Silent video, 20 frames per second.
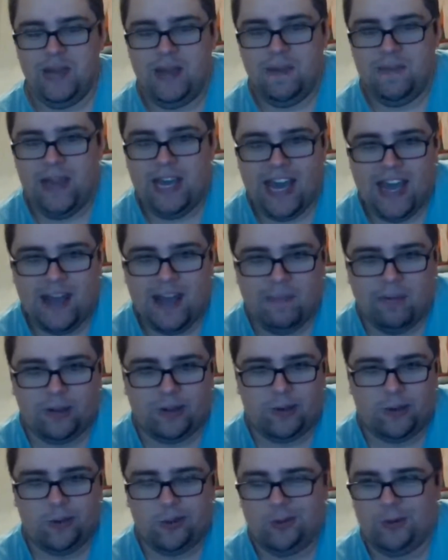he being
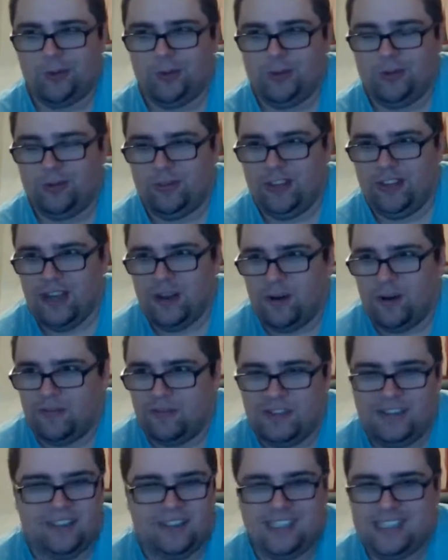able to, to to think of
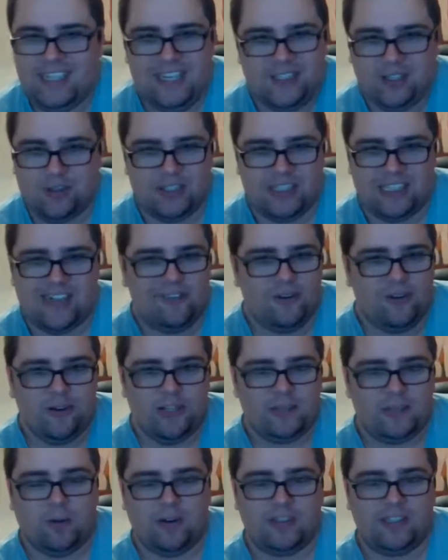six or seven
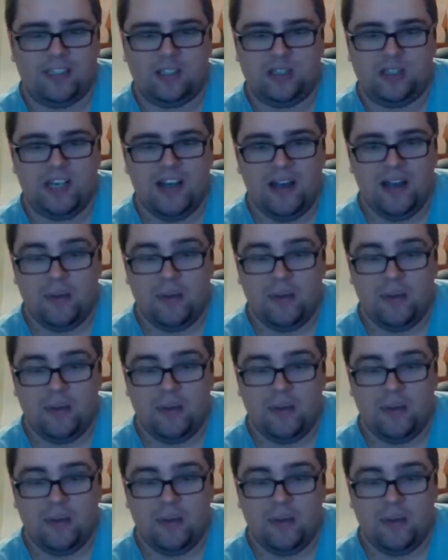responses,